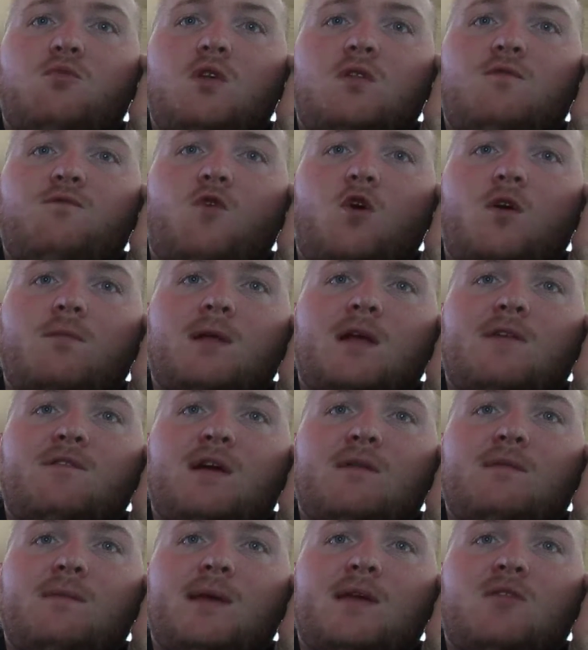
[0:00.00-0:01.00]
Route 4,
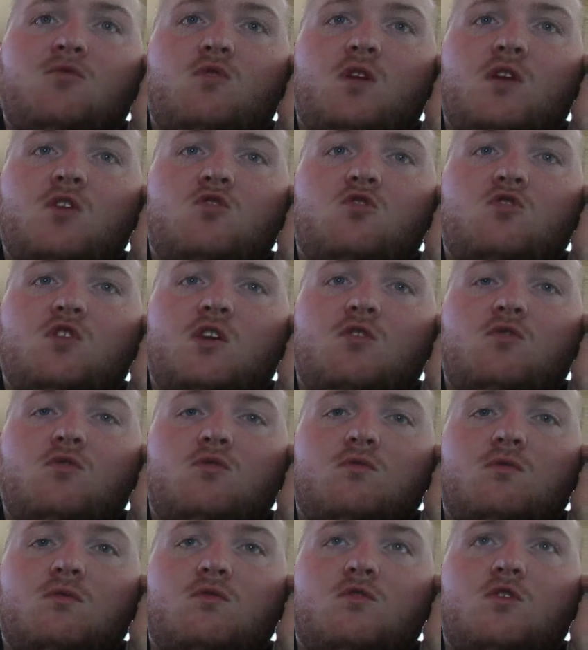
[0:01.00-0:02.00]
modifying from East Greenwich
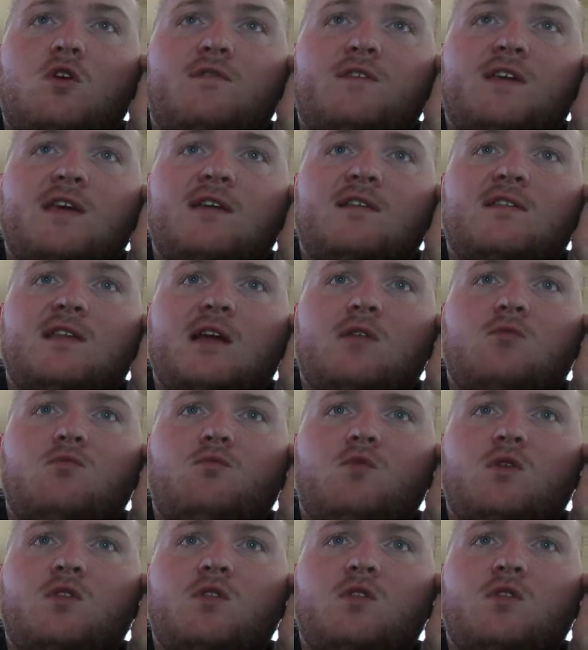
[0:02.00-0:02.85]
to North Kingstown,